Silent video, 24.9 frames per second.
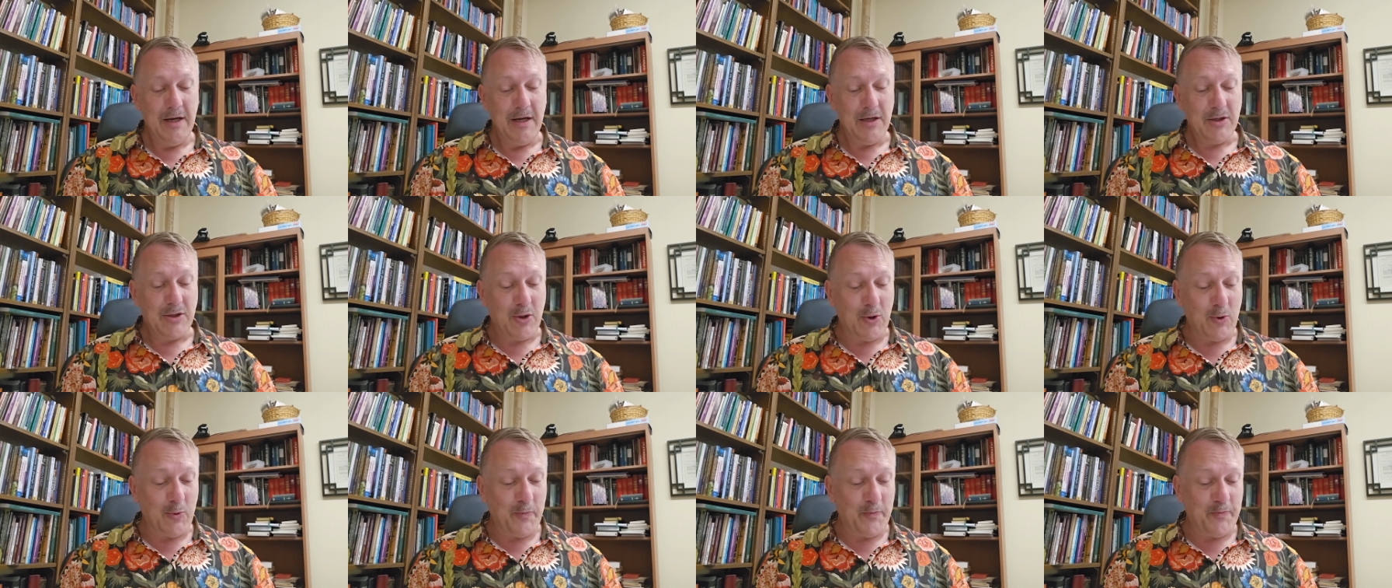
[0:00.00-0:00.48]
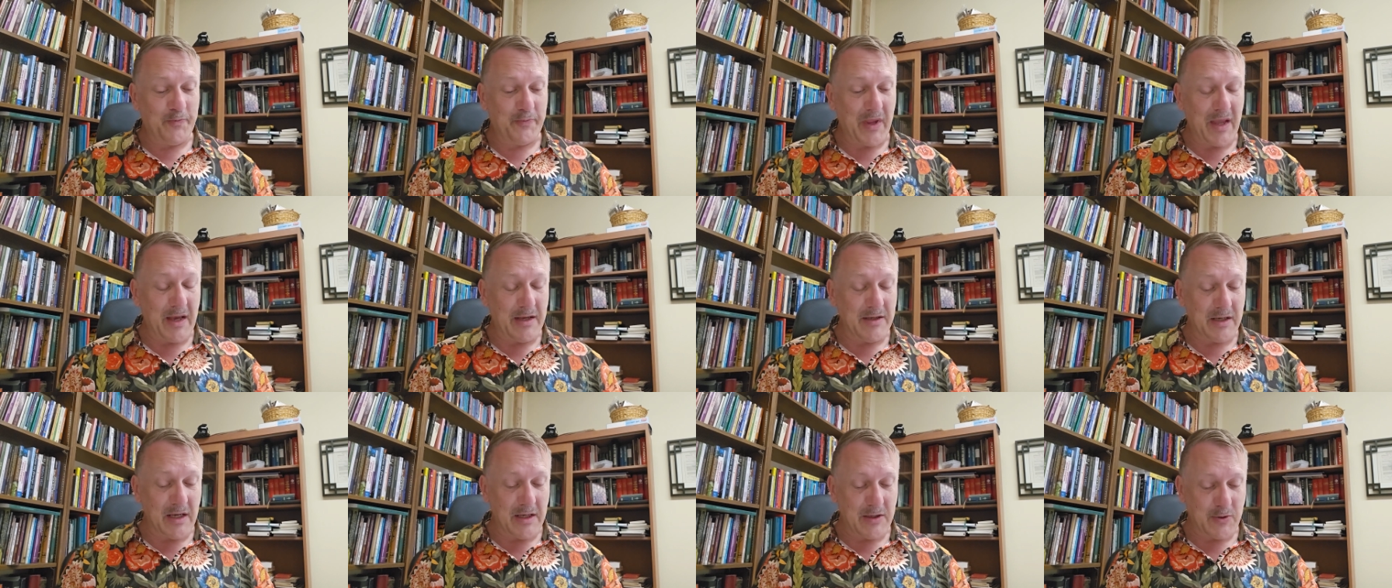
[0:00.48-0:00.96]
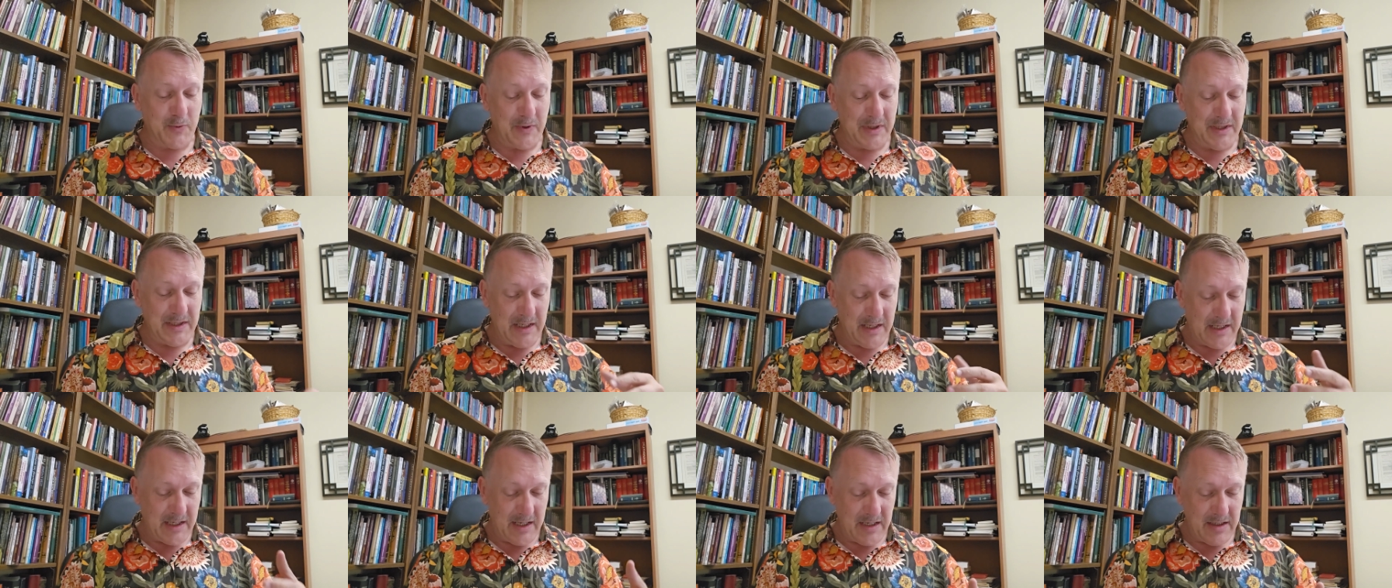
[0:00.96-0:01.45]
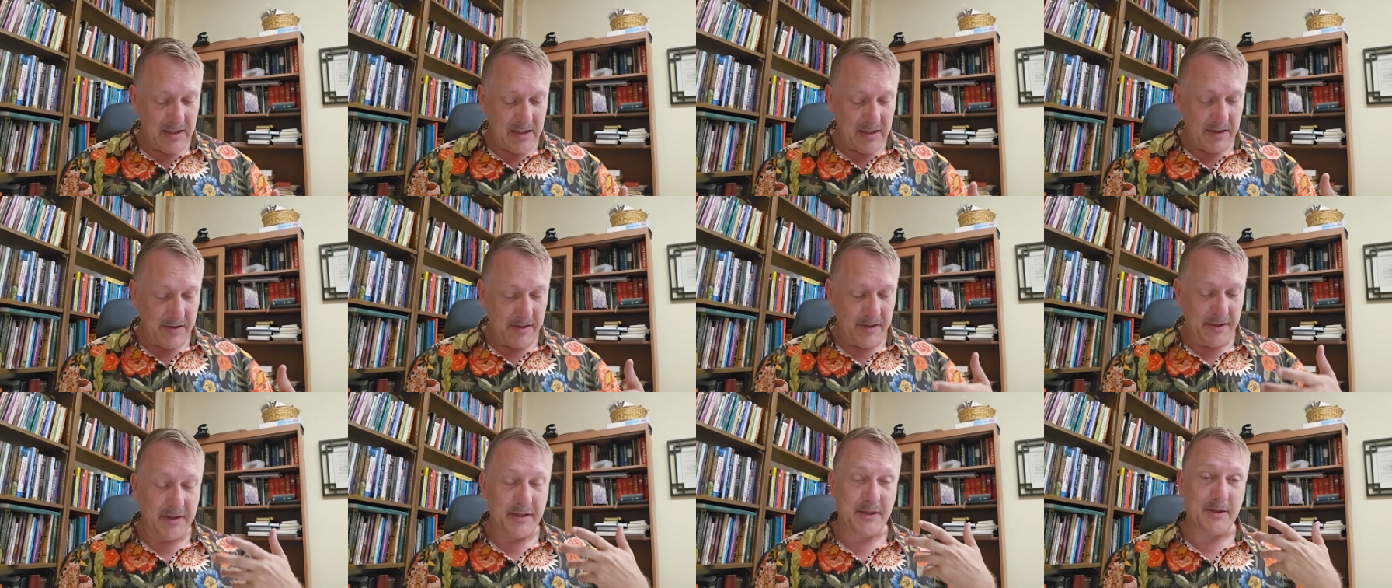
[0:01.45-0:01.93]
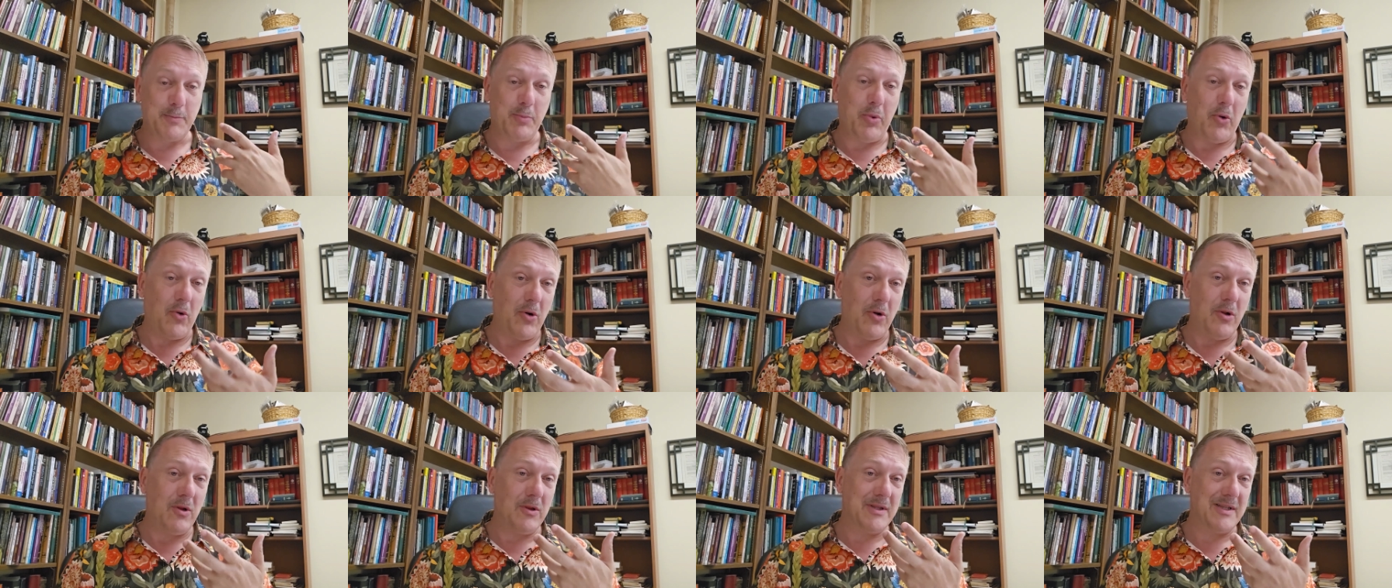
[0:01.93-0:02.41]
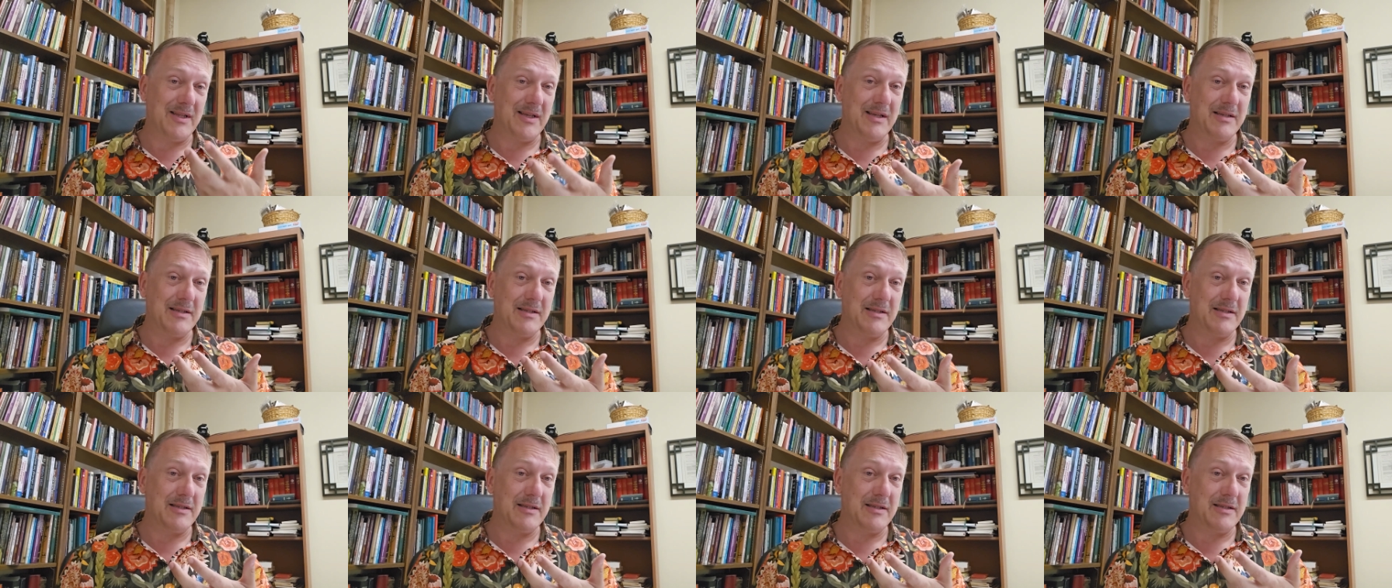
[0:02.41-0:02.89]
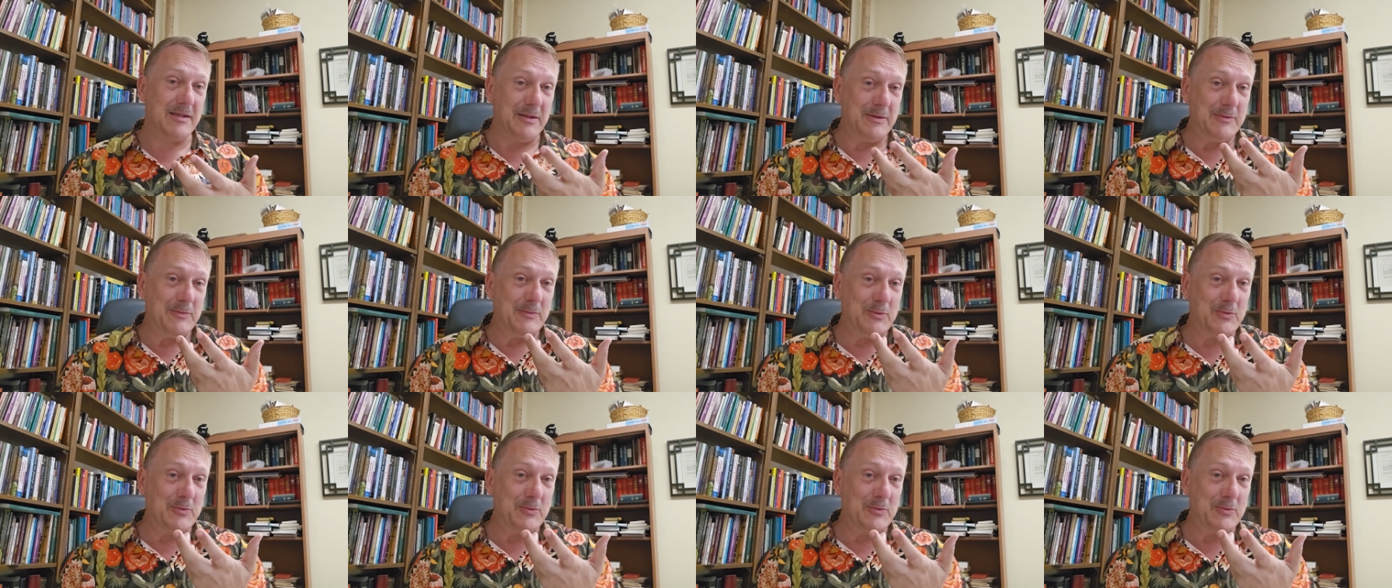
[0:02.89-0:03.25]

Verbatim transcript: so as as we dig into this Paul digs